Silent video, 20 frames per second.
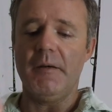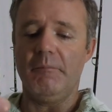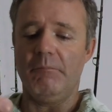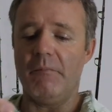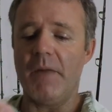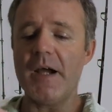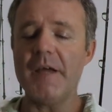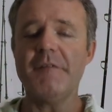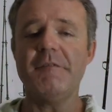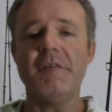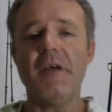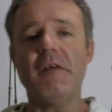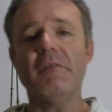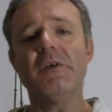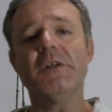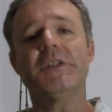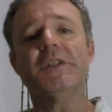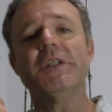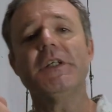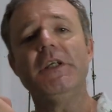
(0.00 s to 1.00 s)
My
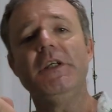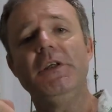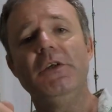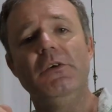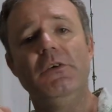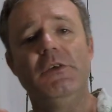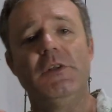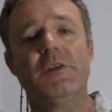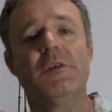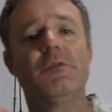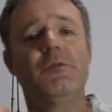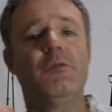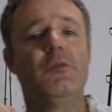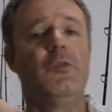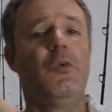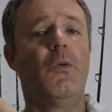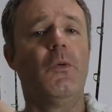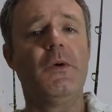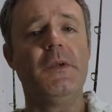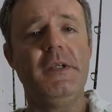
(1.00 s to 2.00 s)
favorites to use
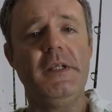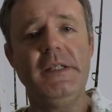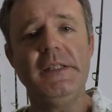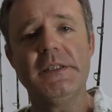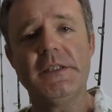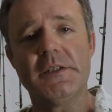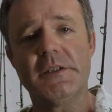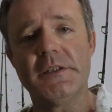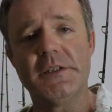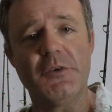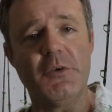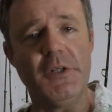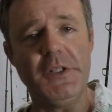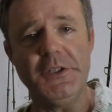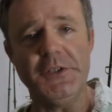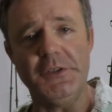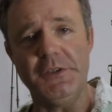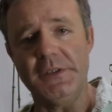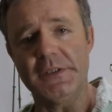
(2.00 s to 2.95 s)
for these creatures,